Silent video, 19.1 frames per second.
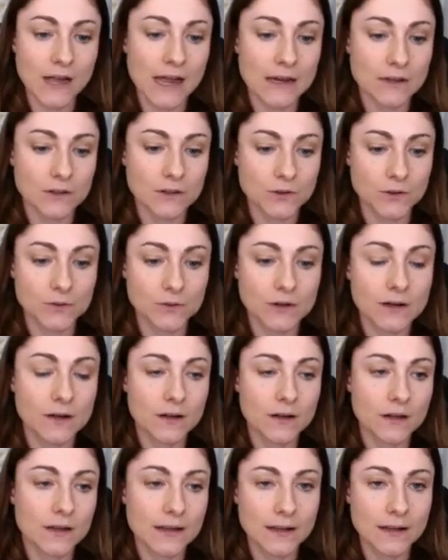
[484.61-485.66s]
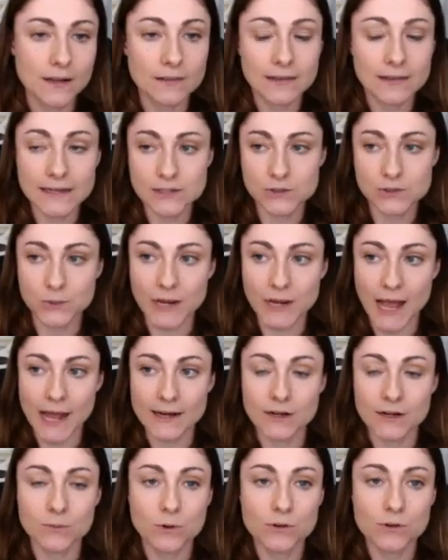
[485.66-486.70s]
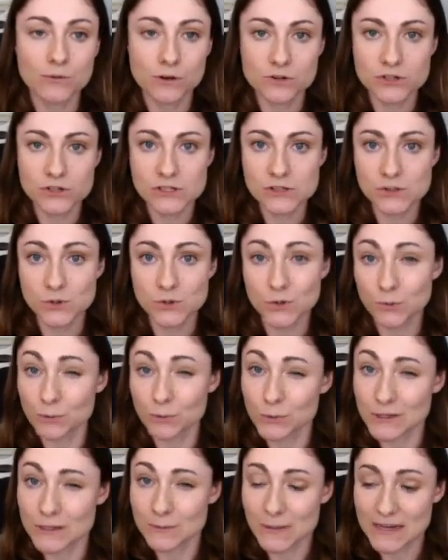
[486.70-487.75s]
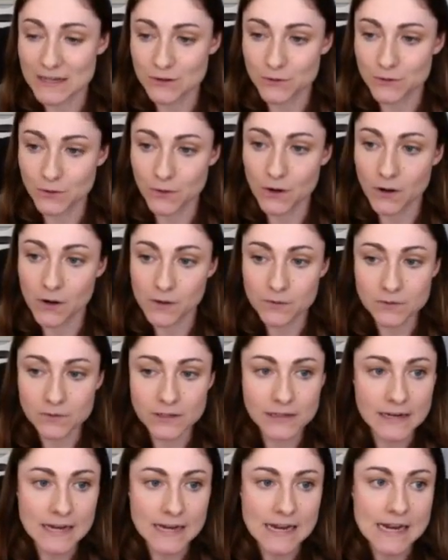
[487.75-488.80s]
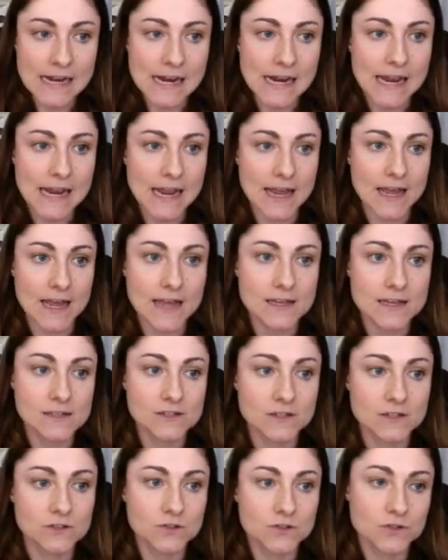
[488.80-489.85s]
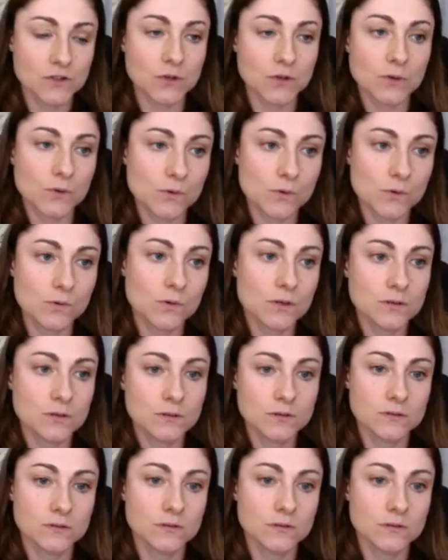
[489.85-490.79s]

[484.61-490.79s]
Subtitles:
I included a link to an editable version so you can really make it your own and do,